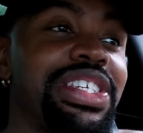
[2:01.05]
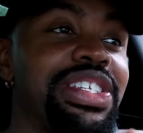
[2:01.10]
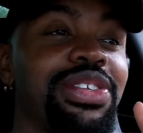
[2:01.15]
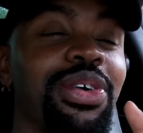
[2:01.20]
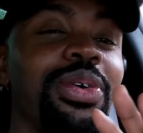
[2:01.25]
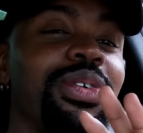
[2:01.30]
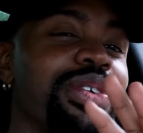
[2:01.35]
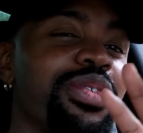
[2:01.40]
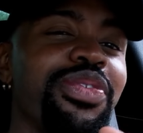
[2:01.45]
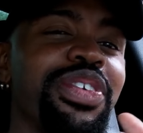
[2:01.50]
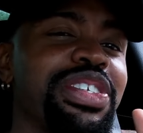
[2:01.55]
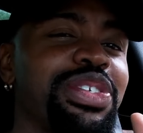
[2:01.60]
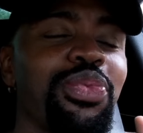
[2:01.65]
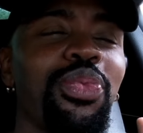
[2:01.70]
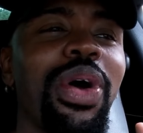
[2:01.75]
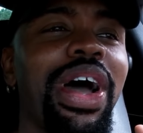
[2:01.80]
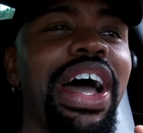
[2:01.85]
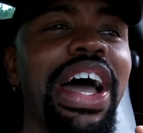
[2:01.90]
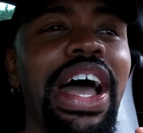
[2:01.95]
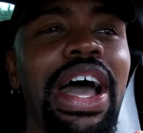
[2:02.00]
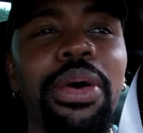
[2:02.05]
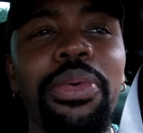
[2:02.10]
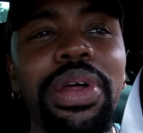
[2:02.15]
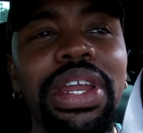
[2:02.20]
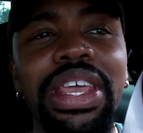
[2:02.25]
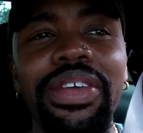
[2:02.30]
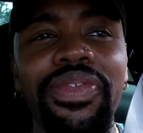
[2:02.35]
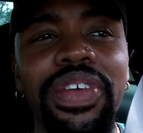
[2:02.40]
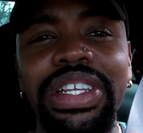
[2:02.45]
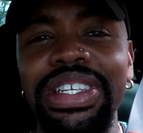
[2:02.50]
This is the only reason why I
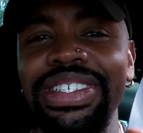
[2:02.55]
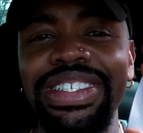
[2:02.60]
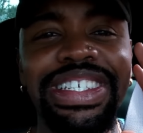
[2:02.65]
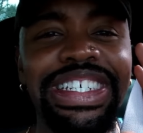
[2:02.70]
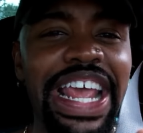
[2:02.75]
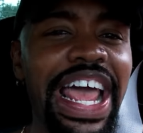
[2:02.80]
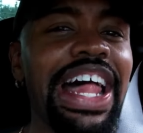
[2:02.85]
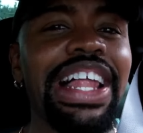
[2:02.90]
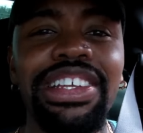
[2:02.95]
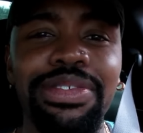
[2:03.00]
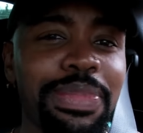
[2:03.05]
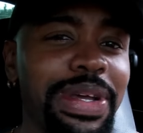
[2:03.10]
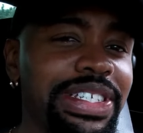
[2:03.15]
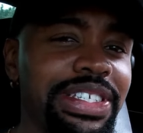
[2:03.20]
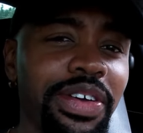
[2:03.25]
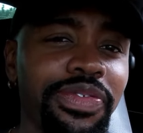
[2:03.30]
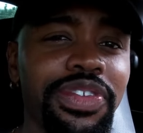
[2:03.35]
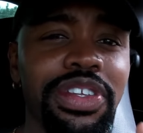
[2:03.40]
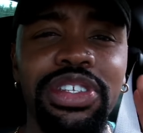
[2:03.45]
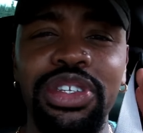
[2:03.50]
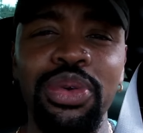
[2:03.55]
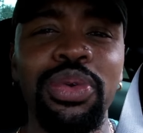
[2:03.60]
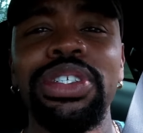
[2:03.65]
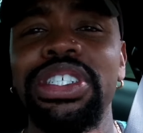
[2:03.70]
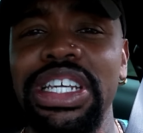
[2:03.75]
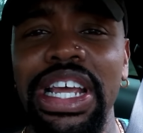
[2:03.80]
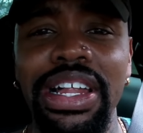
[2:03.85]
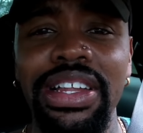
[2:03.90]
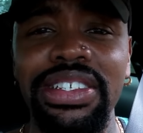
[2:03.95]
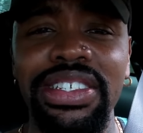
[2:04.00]
would even challenge myself to do
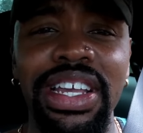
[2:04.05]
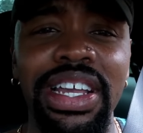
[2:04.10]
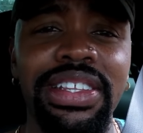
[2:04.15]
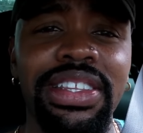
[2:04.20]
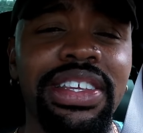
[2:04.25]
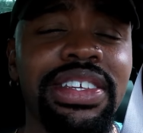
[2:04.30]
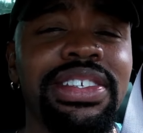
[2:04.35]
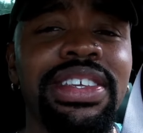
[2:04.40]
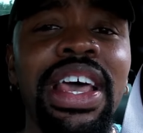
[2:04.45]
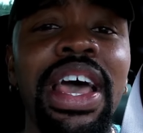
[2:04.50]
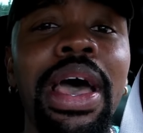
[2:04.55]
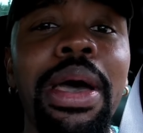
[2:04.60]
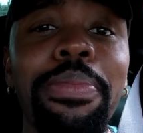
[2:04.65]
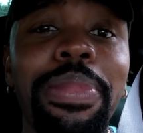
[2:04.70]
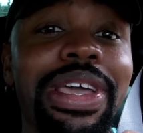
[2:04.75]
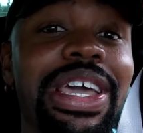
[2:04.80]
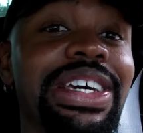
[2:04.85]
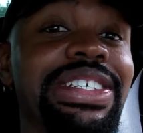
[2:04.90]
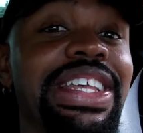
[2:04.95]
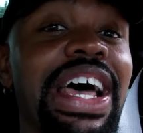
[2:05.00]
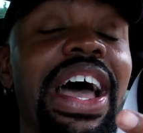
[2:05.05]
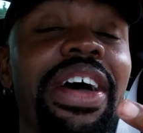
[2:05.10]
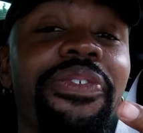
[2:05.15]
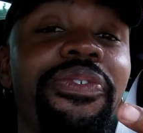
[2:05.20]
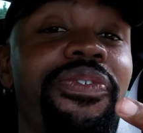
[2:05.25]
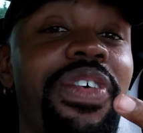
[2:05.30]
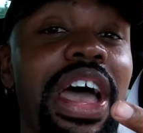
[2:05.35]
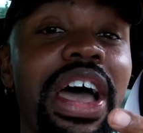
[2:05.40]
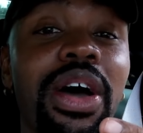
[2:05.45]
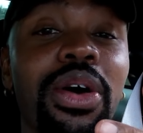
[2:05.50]
a challenge like this because
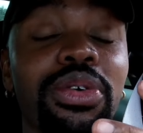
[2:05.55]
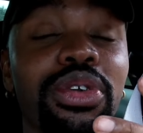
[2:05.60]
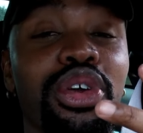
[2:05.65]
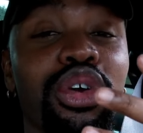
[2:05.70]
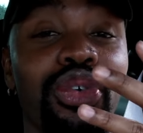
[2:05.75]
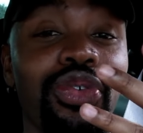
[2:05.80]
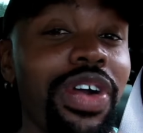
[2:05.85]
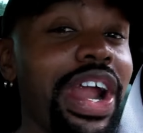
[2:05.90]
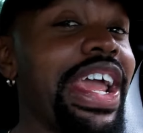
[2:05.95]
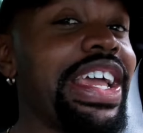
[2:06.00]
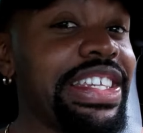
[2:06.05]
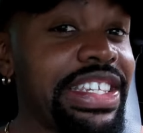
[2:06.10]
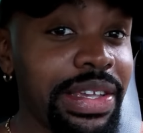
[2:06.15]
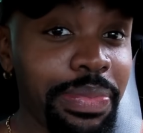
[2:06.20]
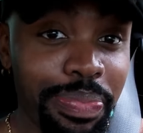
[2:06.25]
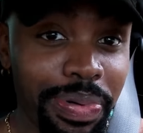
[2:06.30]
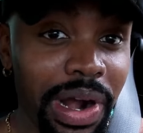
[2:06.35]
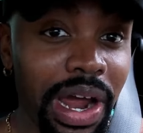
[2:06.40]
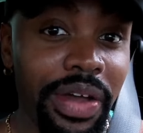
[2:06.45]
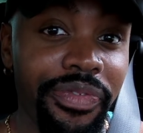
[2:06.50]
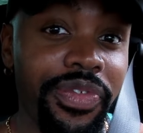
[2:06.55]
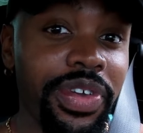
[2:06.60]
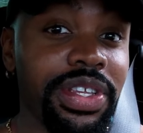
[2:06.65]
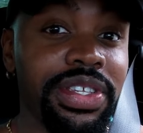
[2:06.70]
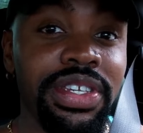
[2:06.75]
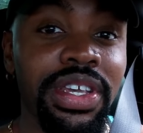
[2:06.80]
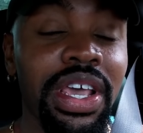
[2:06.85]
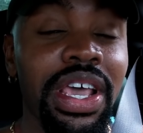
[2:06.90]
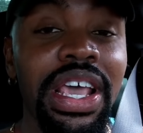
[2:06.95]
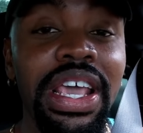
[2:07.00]
I've found crazy
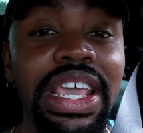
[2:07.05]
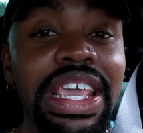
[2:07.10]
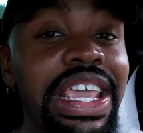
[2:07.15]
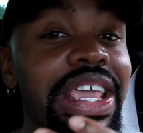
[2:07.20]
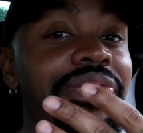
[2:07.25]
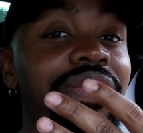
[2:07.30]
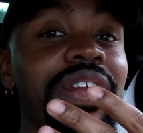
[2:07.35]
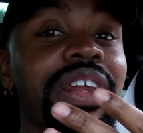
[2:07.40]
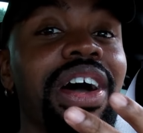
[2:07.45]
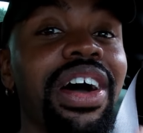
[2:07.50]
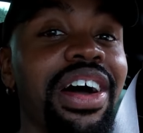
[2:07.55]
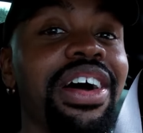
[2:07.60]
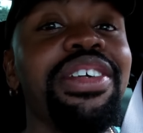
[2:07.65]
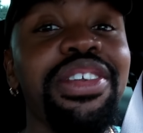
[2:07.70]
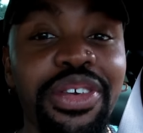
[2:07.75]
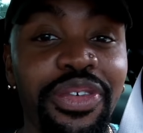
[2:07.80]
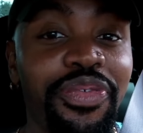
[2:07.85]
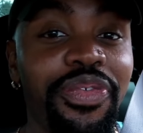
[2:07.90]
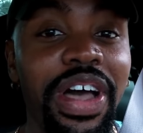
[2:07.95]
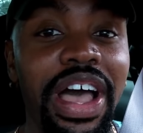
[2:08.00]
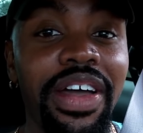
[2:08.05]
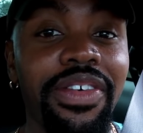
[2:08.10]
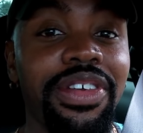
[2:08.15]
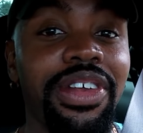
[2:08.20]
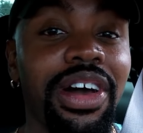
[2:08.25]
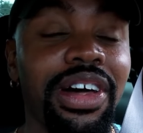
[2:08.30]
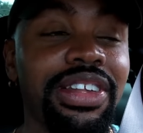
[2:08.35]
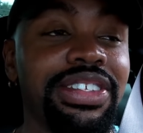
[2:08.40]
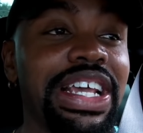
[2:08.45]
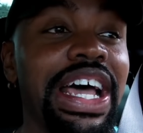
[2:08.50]
profits even under
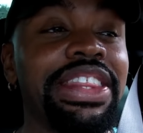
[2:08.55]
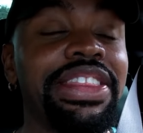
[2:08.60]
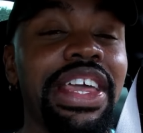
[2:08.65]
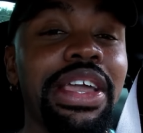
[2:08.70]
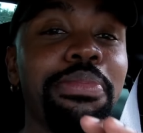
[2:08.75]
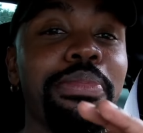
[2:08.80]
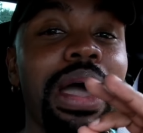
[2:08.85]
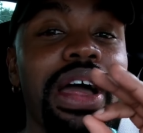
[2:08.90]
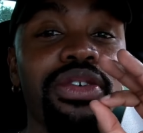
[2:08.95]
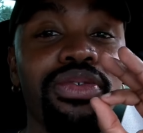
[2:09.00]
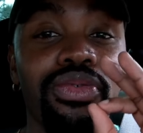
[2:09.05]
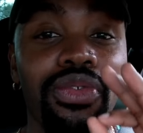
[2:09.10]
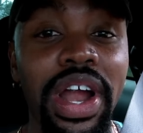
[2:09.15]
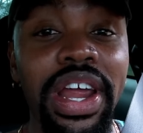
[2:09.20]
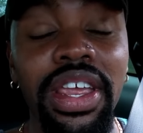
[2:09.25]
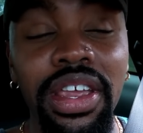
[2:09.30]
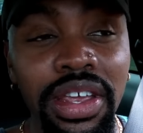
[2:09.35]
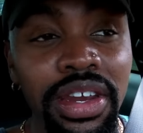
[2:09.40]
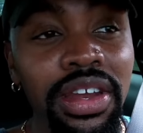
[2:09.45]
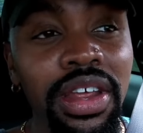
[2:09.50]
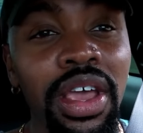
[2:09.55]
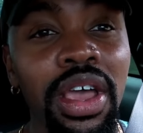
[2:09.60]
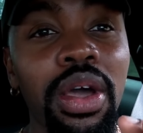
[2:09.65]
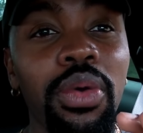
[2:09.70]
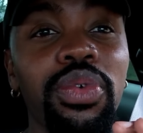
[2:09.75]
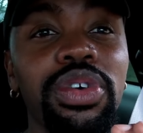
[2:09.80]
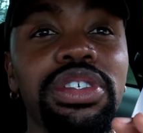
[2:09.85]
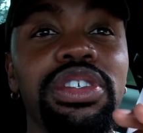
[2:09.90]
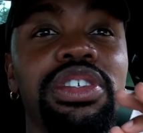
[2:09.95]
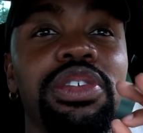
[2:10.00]
$5. I think my record
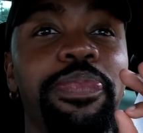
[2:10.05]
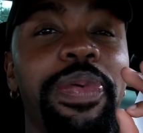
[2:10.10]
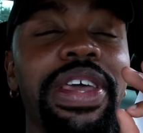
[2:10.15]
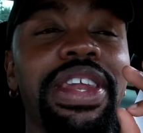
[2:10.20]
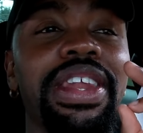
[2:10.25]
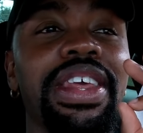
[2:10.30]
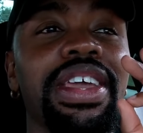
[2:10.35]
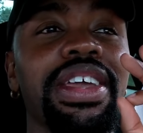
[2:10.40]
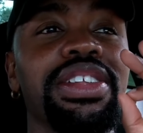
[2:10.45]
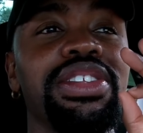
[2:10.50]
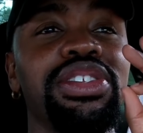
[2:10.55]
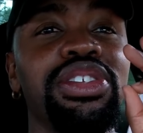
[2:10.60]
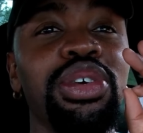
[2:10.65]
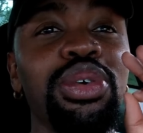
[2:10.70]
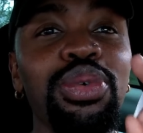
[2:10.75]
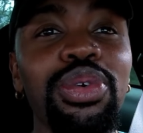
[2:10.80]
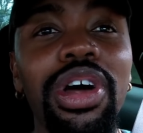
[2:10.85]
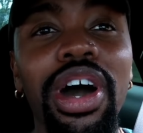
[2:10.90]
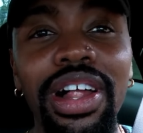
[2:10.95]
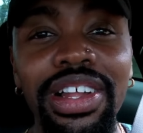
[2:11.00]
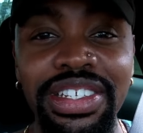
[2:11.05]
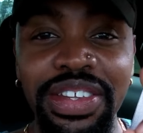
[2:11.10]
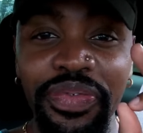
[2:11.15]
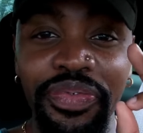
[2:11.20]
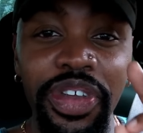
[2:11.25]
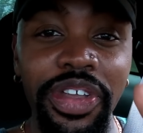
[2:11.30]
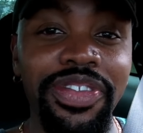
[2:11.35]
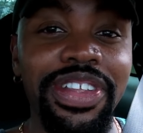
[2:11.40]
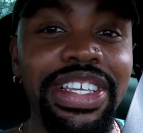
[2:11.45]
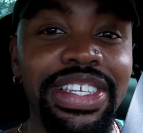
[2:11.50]
was spending
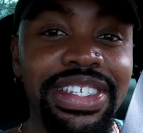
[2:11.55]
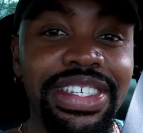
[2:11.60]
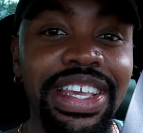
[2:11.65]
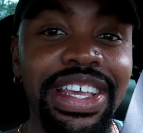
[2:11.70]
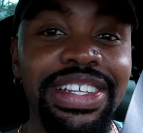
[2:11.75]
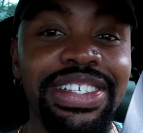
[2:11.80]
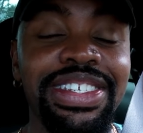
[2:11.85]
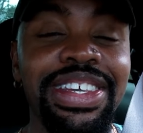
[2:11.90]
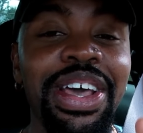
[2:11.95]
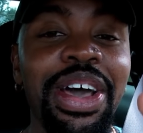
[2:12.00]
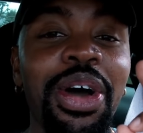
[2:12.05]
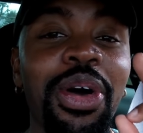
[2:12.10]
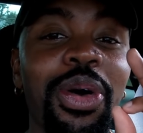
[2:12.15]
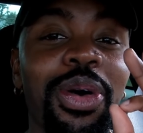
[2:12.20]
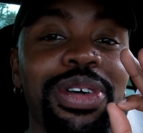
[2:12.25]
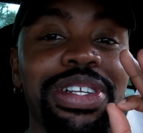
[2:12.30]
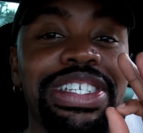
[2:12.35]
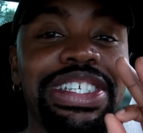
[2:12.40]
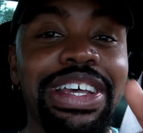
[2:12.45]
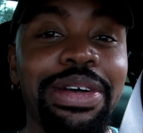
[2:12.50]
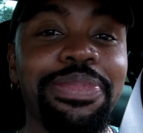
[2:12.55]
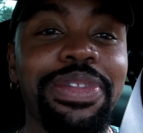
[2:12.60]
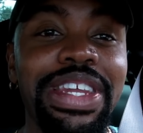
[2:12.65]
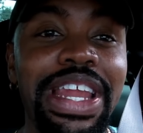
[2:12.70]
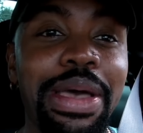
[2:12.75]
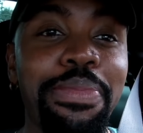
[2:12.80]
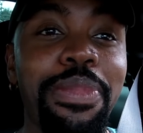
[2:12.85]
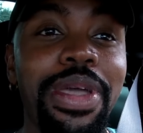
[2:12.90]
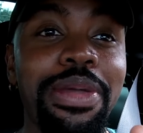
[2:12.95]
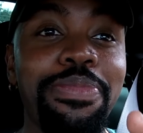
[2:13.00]
$2.50 on
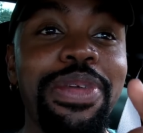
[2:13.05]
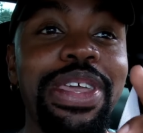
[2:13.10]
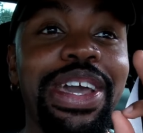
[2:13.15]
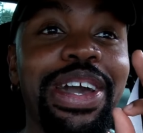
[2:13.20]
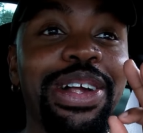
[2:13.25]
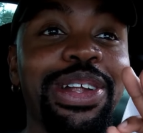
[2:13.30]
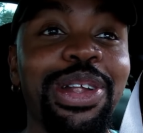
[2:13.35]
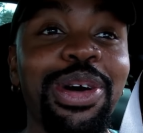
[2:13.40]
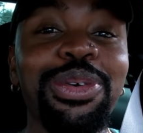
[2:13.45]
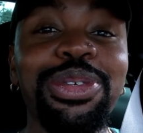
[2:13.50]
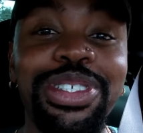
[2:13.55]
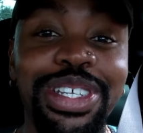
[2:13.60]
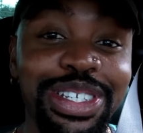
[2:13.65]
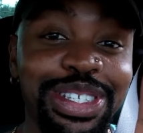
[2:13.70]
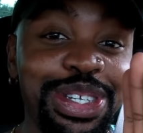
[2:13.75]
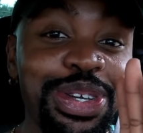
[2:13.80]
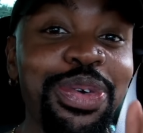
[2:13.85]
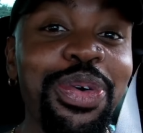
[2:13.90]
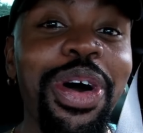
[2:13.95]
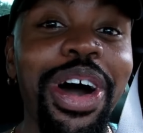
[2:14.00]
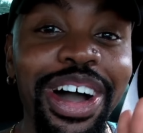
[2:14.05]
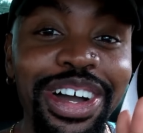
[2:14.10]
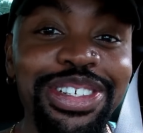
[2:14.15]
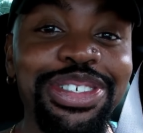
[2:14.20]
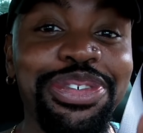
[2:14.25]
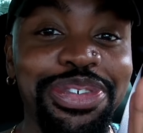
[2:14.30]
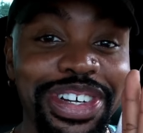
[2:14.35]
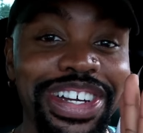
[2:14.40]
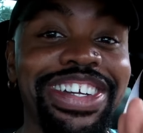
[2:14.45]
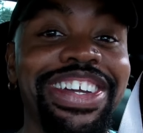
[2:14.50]
something that made me close to
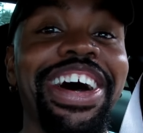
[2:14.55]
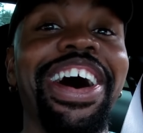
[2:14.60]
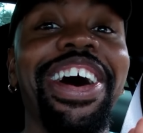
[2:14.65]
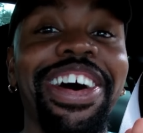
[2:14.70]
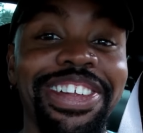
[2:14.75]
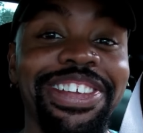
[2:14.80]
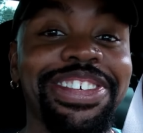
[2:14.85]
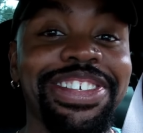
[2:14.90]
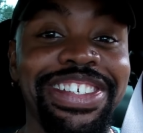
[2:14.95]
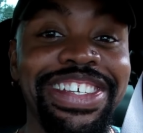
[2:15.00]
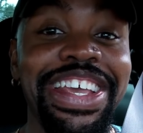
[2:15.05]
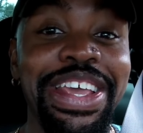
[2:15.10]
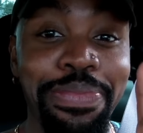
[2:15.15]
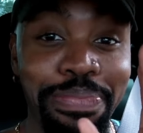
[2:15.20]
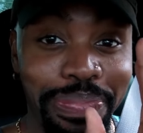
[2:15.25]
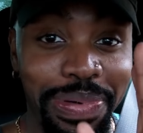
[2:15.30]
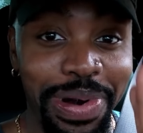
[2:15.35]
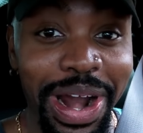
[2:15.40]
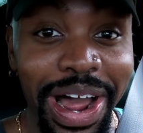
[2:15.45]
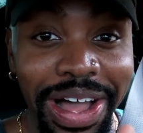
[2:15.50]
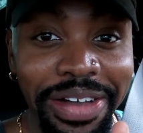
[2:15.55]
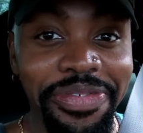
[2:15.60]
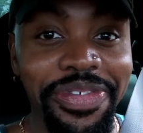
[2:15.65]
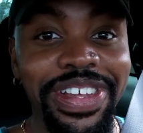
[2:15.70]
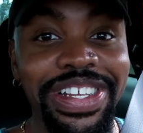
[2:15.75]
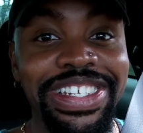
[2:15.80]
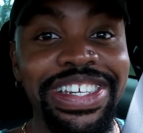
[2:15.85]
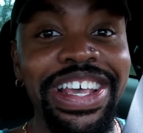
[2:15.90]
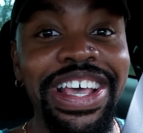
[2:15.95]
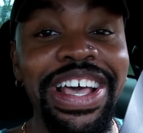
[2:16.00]
$200 in
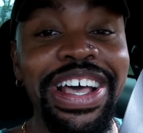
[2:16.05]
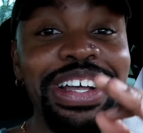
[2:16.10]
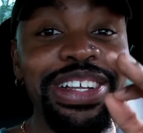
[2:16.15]
profits.